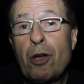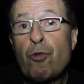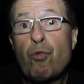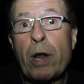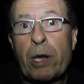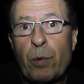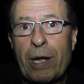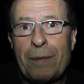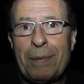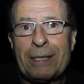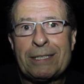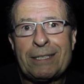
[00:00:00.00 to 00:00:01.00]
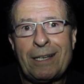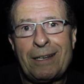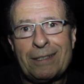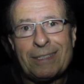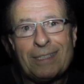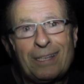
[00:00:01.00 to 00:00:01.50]
runaway
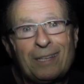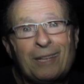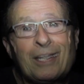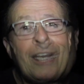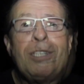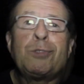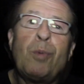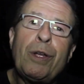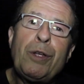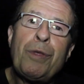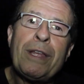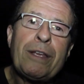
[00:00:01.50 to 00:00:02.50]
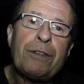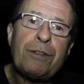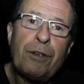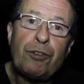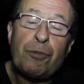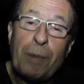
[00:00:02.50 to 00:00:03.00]
bestsellers. Tell us what you think is
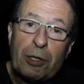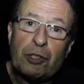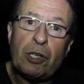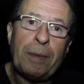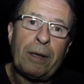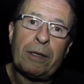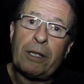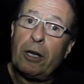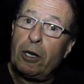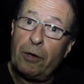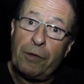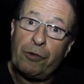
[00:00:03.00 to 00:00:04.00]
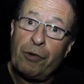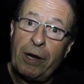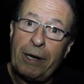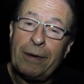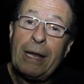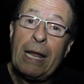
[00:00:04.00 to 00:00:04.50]
so special about Girl on the
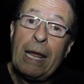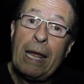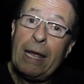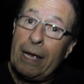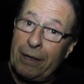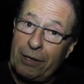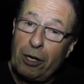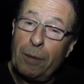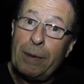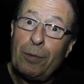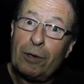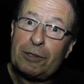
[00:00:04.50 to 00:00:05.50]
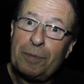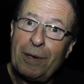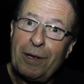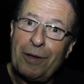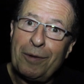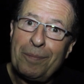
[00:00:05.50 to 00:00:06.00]
Train in the comment box
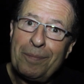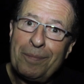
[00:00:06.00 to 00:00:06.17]
below.